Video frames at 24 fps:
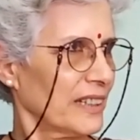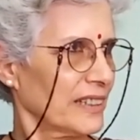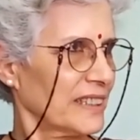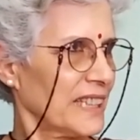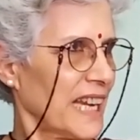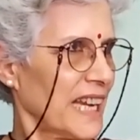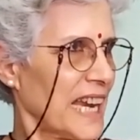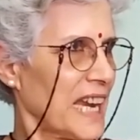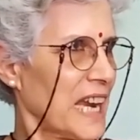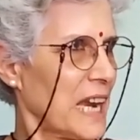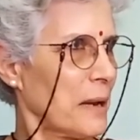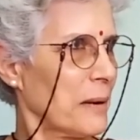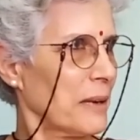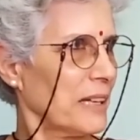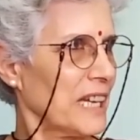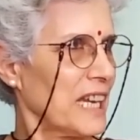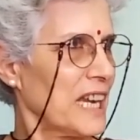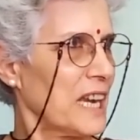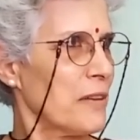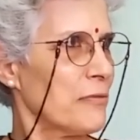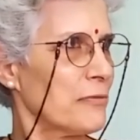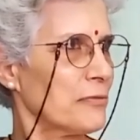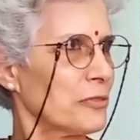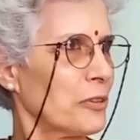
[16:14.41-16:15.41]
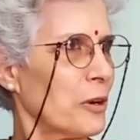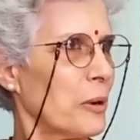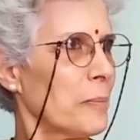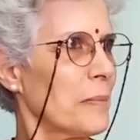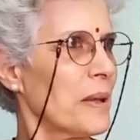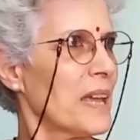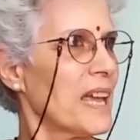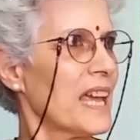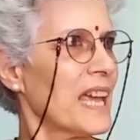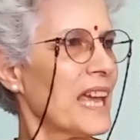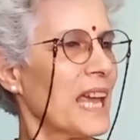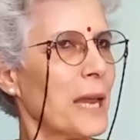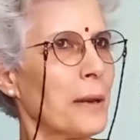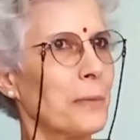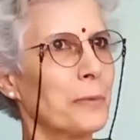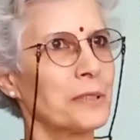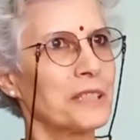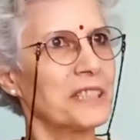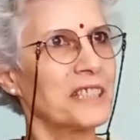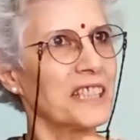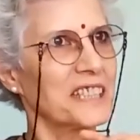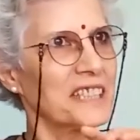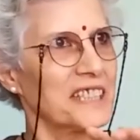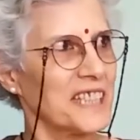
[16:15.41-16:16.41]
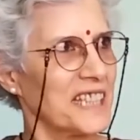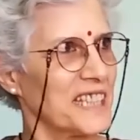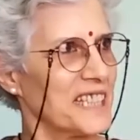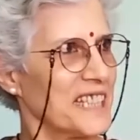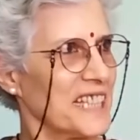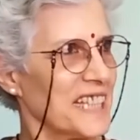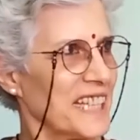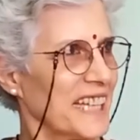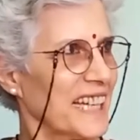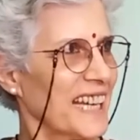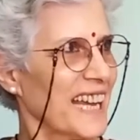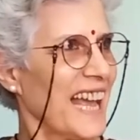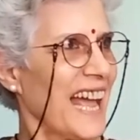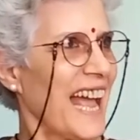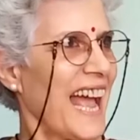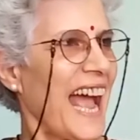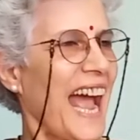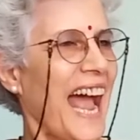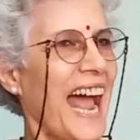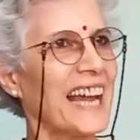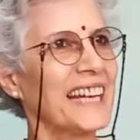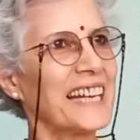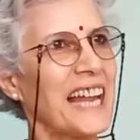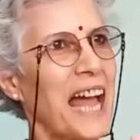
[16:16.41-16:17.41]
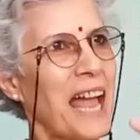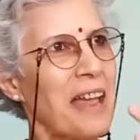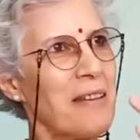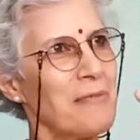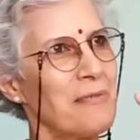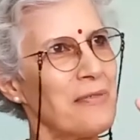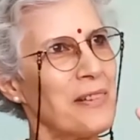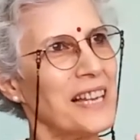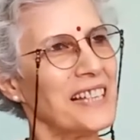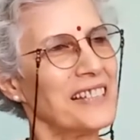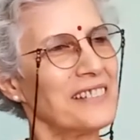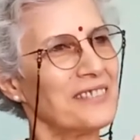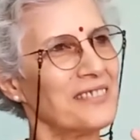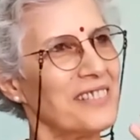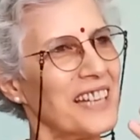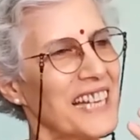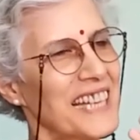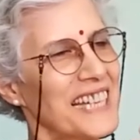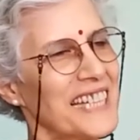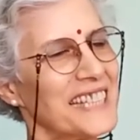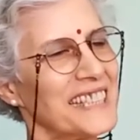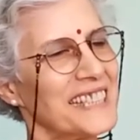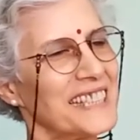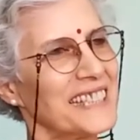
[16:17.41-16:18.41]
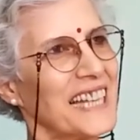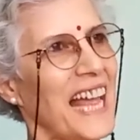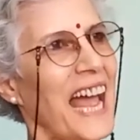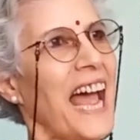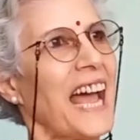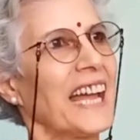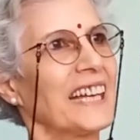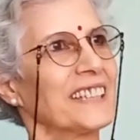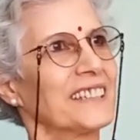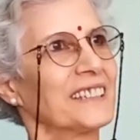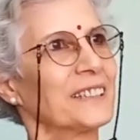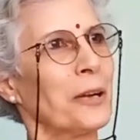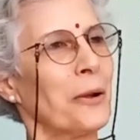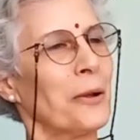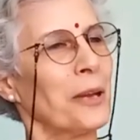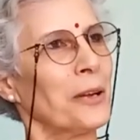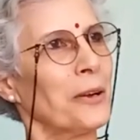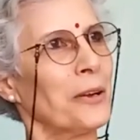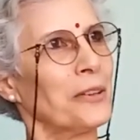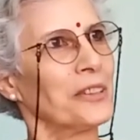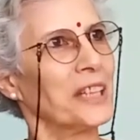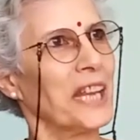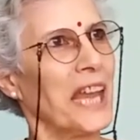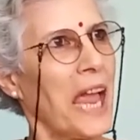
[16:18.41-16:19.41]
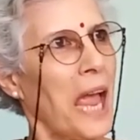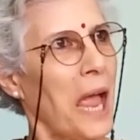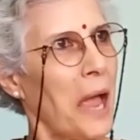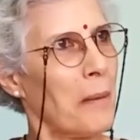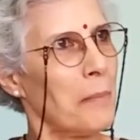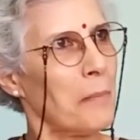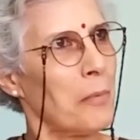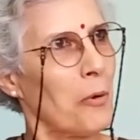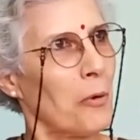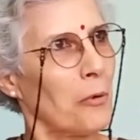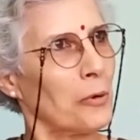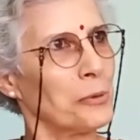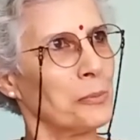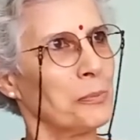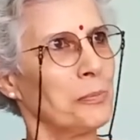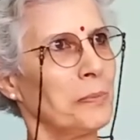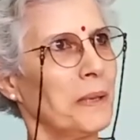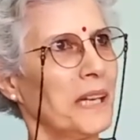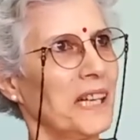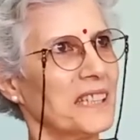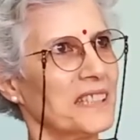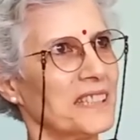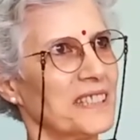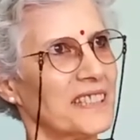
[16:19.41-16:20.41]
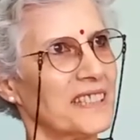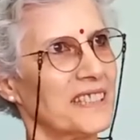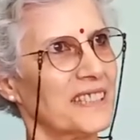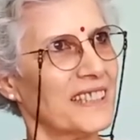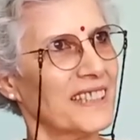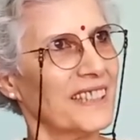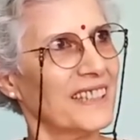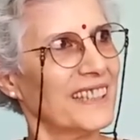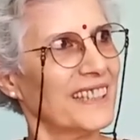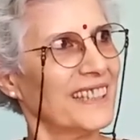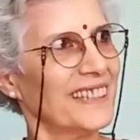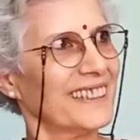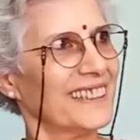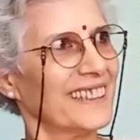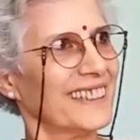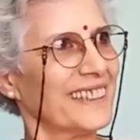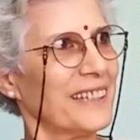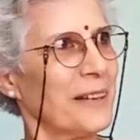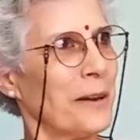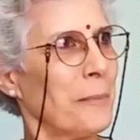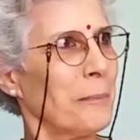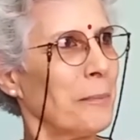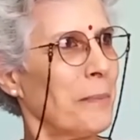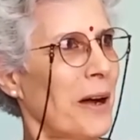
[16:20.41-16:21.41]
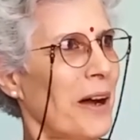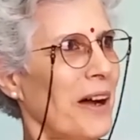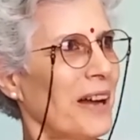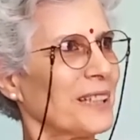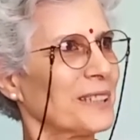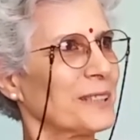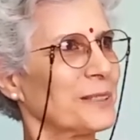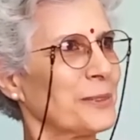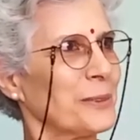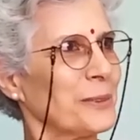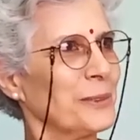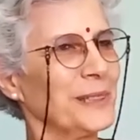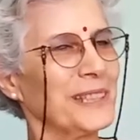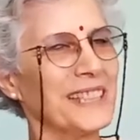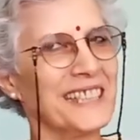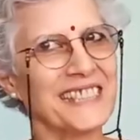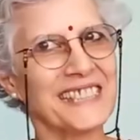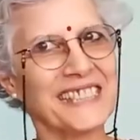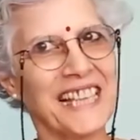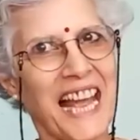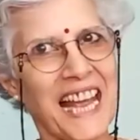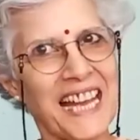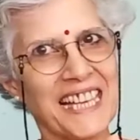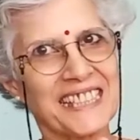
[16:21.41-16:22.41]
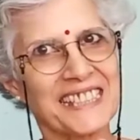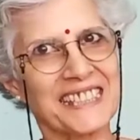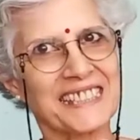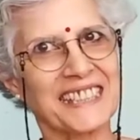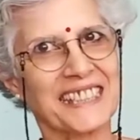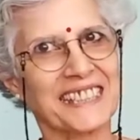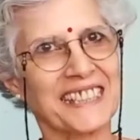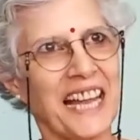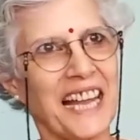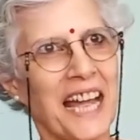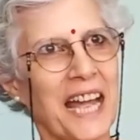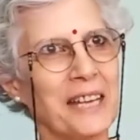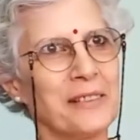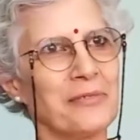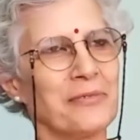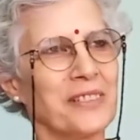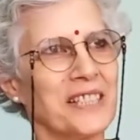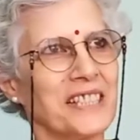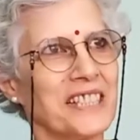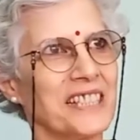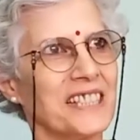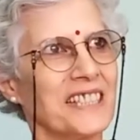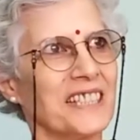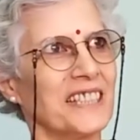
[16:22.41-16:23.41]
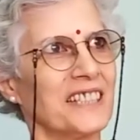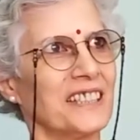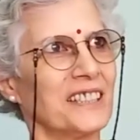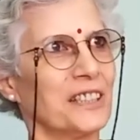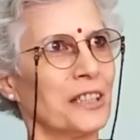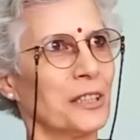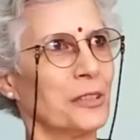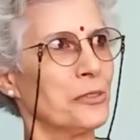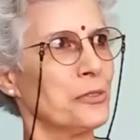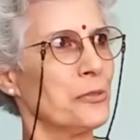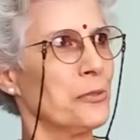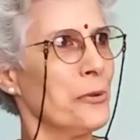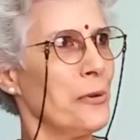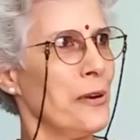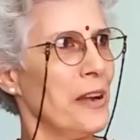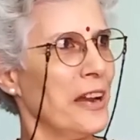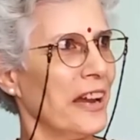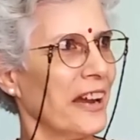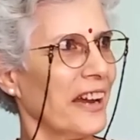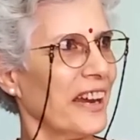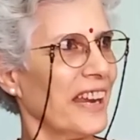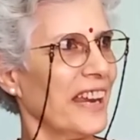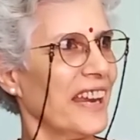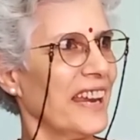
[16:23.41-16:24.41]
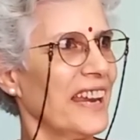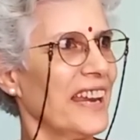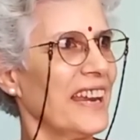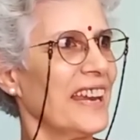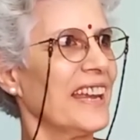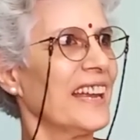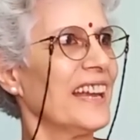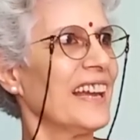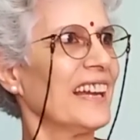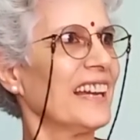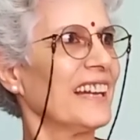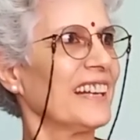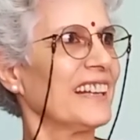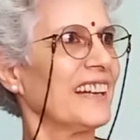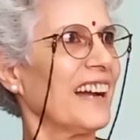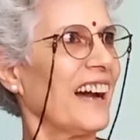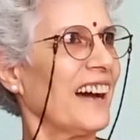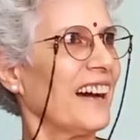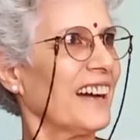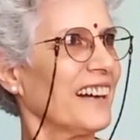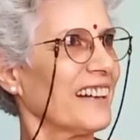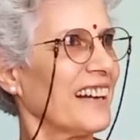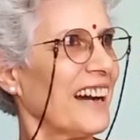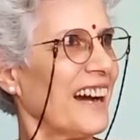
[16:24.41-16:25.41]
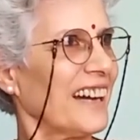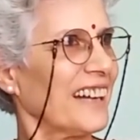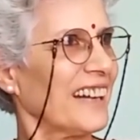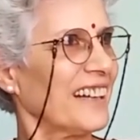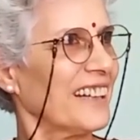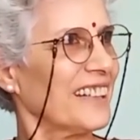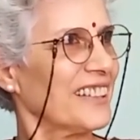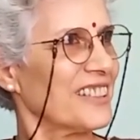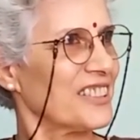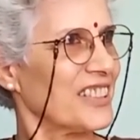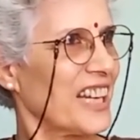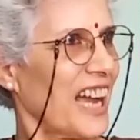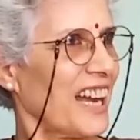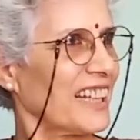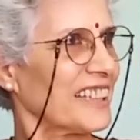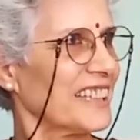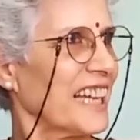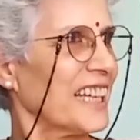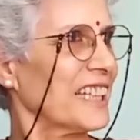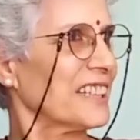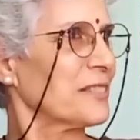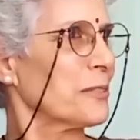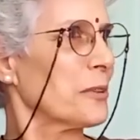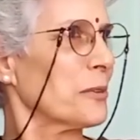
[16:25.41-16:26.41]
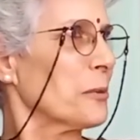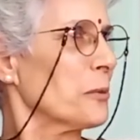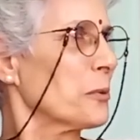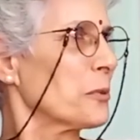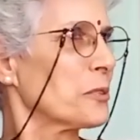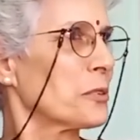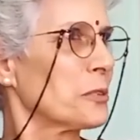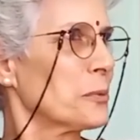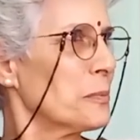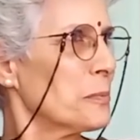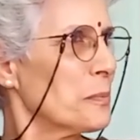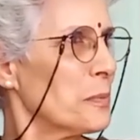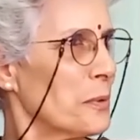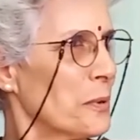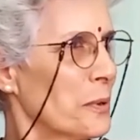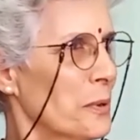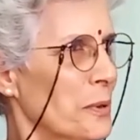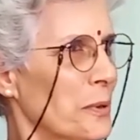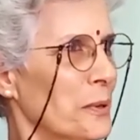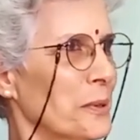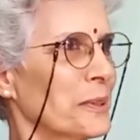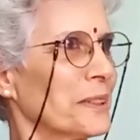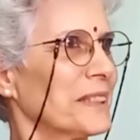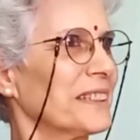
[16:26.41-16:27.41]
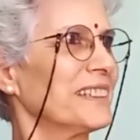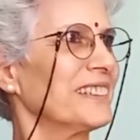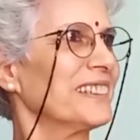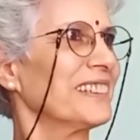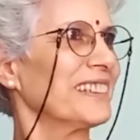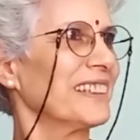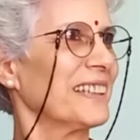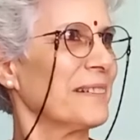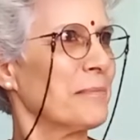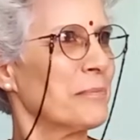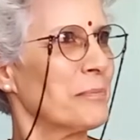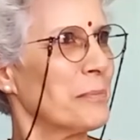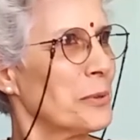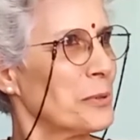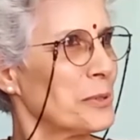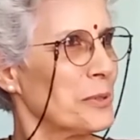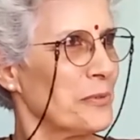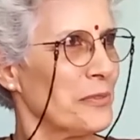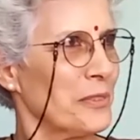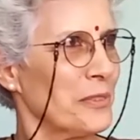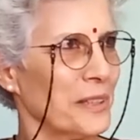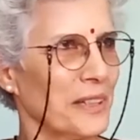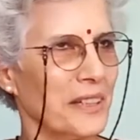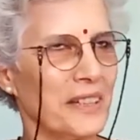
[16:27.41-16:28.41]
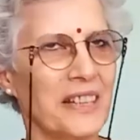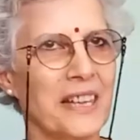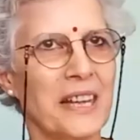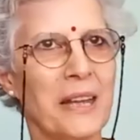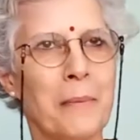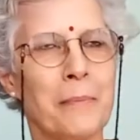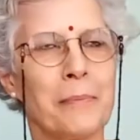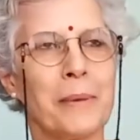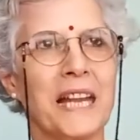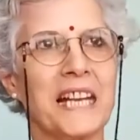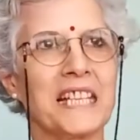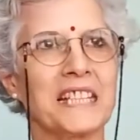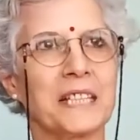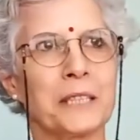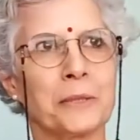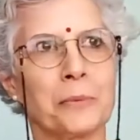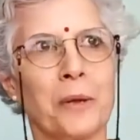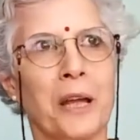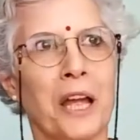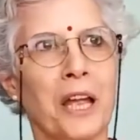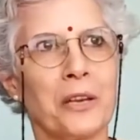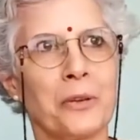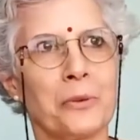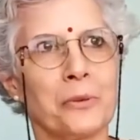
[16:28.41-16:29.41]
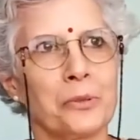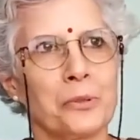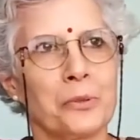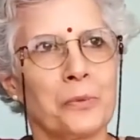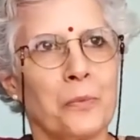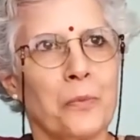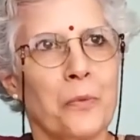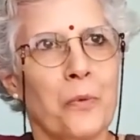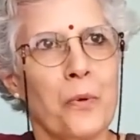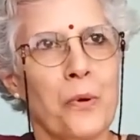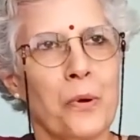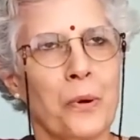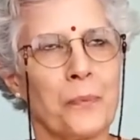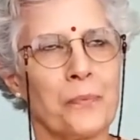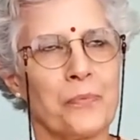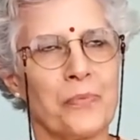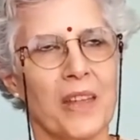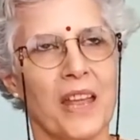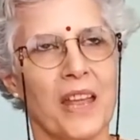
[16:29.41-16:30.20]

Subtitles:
taking leave from. It was the city. And I felt really sad going on the airport bus, you know, past all the sites that I had visited, the Tuileries, Jardin du Luxembourg, all the beautiful places where I used to walk.